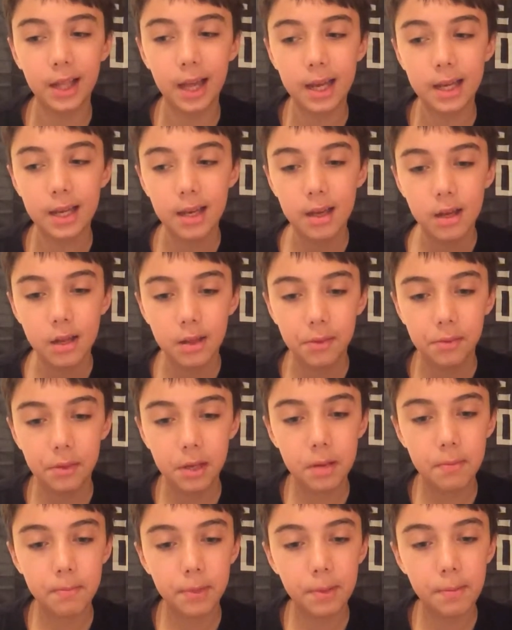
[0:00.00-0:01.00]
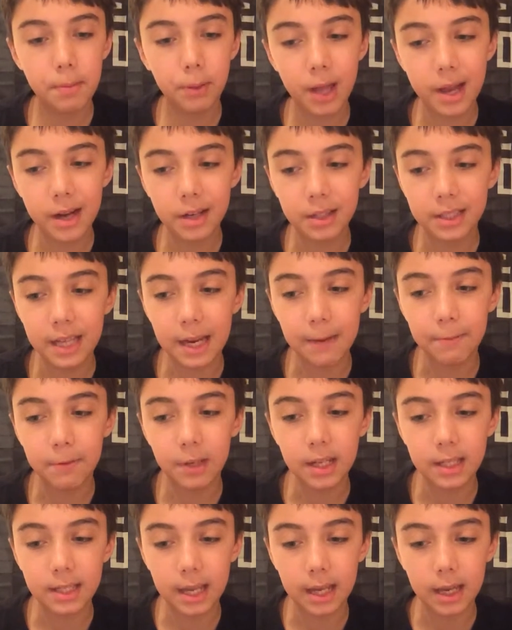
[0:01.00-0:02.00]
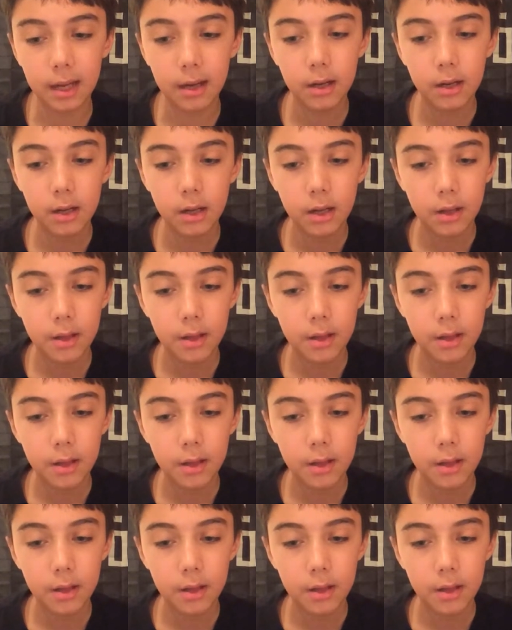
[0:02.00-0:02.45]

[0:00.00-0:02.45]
Like, the player safety is like